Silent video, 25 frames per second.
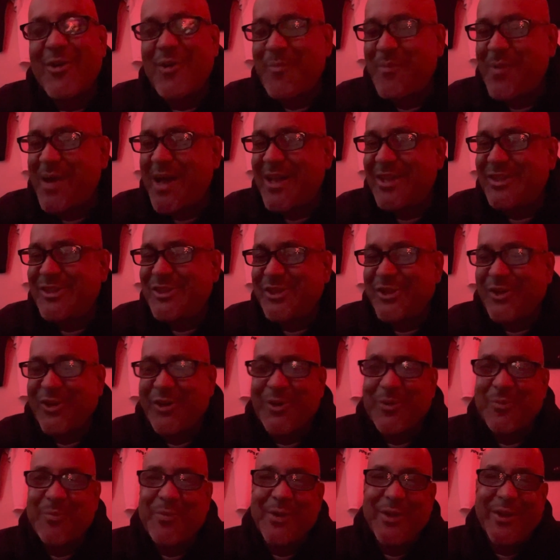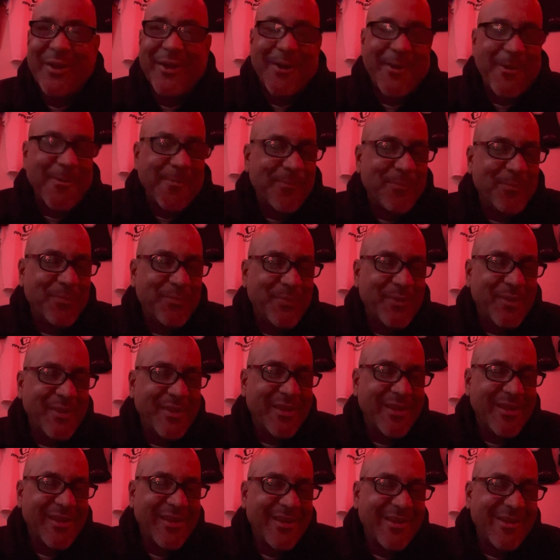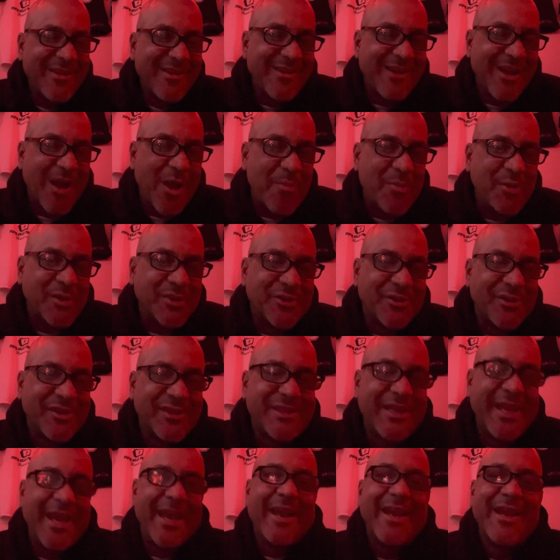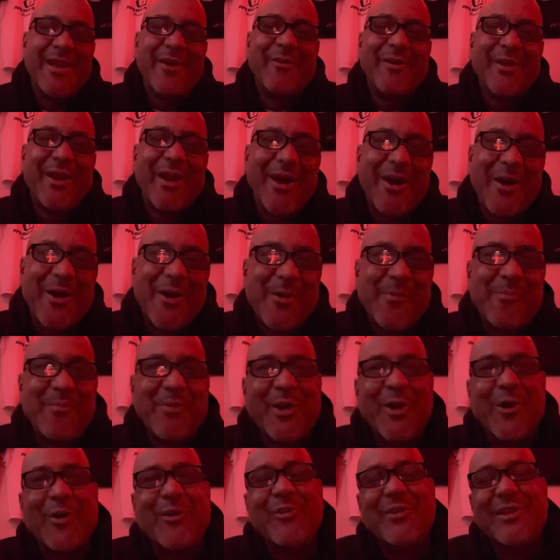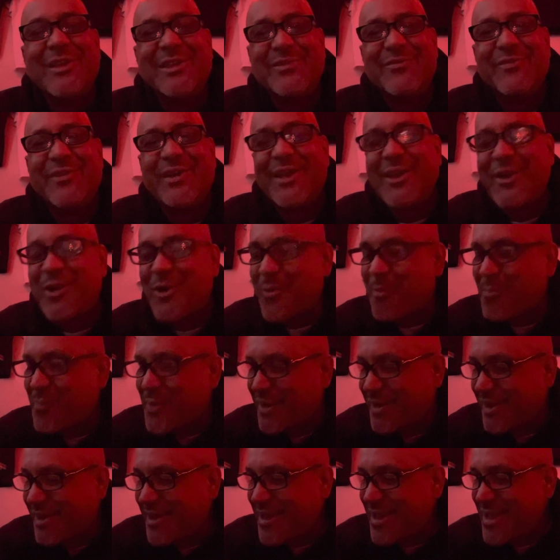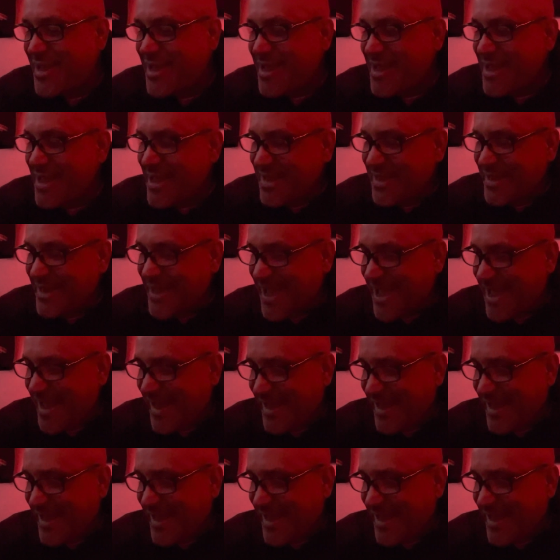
I'm not sure, but I'll be sure to check it when I upload this video. But, yeah,